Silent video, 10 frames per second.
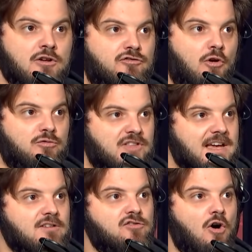So
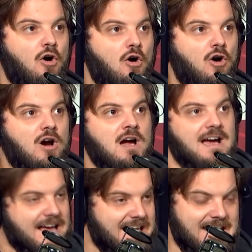things are
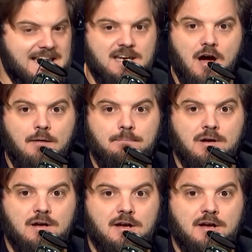heating up.